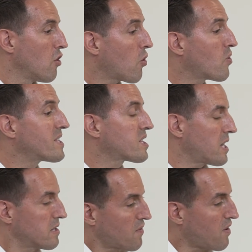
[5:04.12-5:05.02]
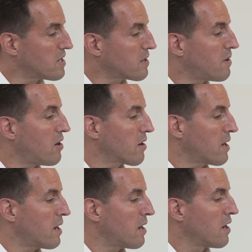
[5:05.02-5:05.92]
or incentivize a
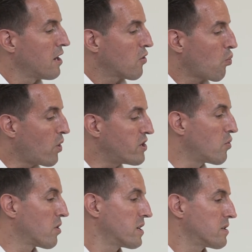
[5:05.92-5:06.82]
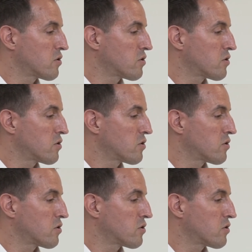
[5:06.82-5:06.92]
market when you want it